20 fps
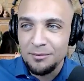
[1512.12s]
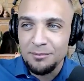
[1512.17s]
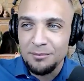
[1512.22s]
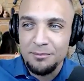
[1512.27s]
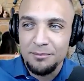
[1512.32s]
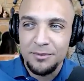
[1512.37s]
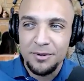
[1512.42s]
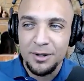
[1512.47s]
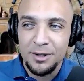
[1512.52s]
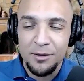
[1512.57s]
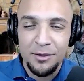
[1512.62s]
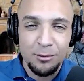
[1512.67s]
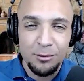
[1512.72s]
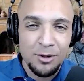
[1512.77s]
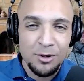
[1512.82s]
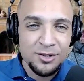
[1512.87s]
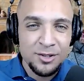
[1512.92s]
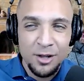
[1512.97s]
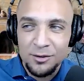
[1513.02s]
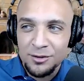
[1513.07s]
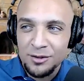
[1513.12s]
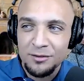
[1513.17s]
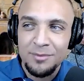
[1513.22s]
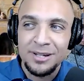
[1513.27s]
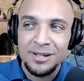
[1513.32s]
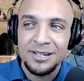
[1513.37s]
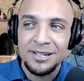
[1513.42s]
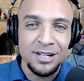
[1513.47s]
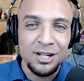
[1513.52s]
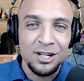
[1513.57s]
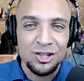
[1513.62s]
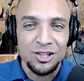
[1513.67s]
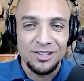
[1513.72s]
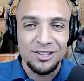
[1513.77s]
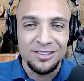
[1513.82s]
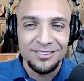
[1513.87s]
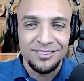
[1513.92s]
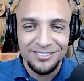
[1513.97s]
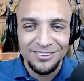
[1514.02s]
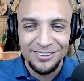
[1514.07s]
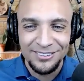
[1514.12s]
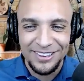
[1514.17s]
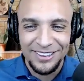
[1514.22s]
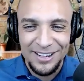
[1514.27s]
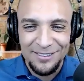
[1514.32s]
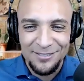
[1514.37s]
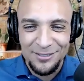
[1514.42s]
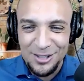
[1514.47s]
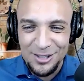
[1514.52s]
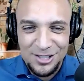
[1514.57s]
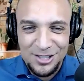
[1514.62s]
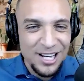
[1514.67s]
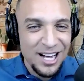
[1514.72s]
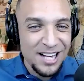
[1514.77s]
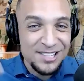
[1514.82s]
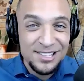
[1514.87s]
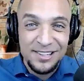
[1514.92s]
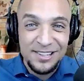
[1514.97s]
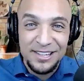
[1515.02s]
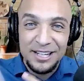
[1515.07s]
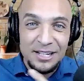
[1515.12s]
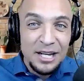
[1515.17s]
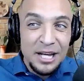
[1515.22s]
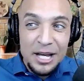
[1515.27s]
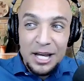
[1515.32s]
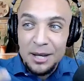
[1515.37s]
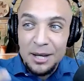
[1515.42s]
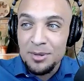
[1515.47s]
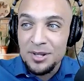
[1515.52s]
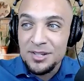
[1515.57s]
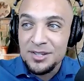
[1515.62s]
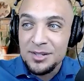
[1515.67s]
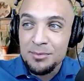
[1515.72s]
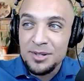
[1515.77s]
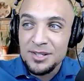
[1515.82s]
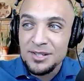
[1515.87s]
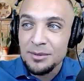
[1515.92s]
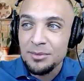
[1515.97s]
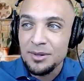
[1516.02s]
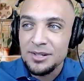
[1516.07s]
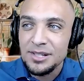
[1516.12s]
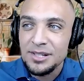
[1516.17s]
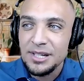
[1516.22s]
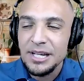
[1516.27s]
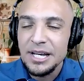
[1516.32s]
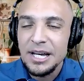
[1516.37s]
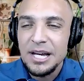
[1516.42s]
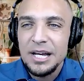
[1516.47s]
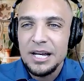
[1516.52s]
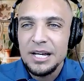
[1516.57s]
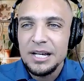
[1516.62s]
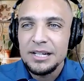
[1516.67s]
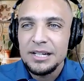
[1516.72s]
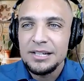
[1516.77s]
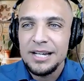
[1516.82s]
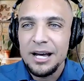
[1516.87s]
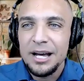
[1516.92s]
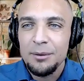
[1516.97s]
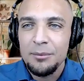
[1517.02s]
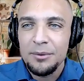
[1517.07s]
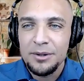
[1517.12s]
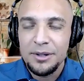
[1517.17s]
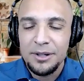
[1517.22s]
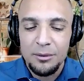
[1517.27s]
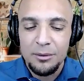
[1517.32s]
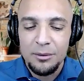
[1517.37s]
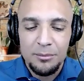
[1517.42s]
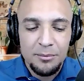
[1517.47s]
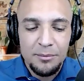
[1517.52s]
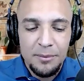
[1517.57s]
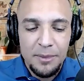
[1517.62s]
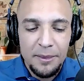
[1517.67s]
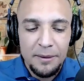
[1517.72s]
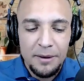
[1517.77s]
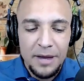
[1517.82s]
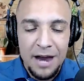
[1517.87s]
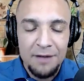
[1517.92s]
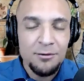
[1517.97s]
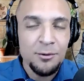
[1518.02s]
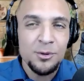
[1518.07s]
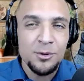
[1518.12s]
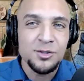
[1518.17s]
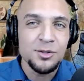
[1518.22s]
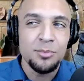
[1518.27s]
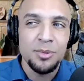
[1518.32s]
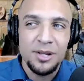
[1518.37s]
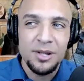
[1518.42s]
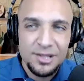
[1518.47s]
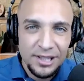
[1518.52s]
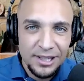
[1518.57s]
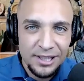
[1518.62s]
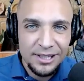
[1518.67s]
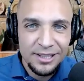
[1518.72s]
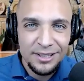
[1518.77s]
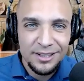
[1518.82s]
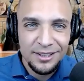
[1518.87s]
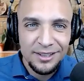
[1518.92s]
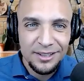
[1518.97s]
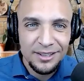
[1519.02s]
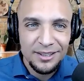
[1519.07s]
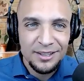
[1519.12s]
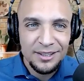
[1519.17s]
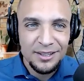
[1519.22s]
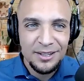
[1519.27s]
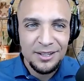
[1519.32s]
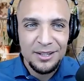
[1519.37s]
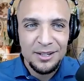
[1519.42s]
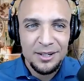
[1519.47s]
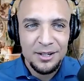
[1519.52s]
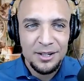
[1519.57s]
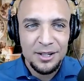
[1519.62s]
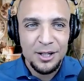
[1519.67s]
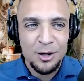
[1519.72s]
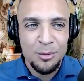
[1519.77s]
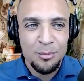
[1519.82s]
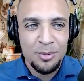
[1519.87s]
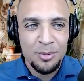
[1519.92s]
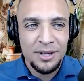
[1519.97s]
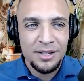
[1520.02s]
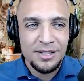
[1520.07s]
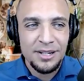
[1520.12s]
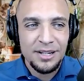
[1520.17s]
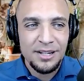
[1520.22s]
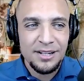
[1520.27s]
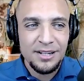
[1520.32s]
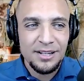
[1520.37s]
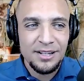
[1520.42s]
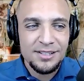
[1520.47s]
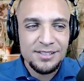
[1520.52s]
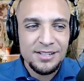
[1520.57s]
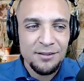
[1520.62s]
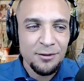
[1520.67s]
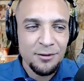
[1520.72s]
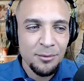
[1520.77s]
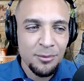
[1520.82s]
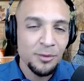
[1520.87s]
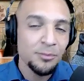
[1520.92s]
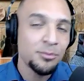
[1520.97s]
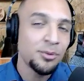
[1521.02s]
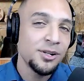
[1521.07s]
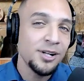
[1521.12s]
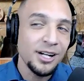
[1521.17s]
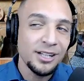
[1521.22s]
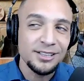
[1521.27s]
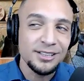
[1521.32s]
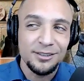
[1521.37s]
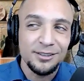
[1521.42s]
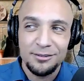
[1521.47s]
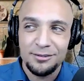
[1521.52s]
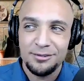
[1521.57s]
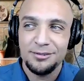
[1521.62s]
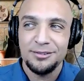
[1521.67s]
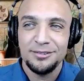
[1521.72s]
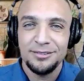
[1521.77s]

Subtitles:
the results of meditation, right? If you're just constantly in busy. Now, everyone's busy, but is everyone productive?